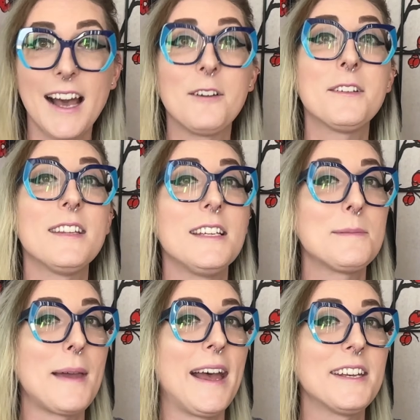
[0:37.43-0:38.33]
How do these
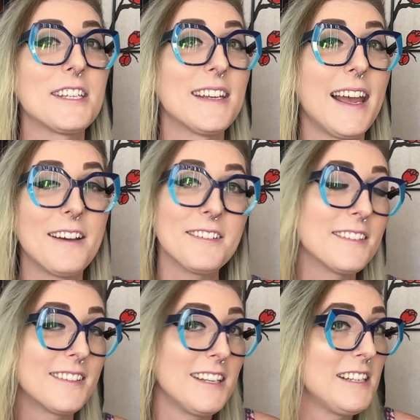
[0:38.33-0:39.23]
match and how
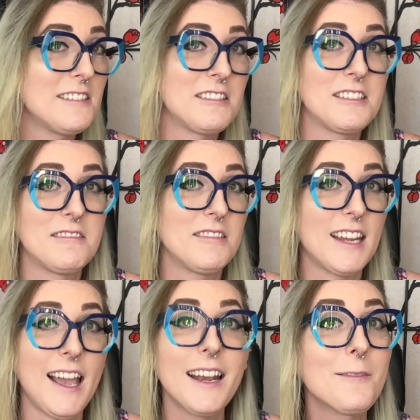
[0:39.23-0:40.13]
do these
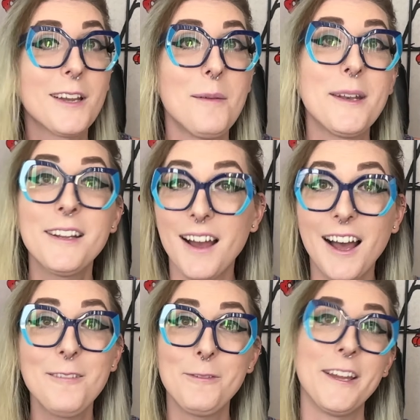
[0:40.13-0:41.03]
kind of come in
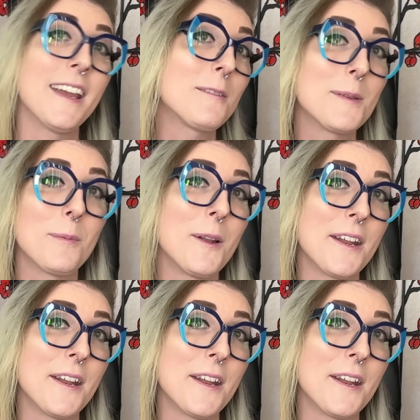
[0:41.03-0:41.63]
conflict with one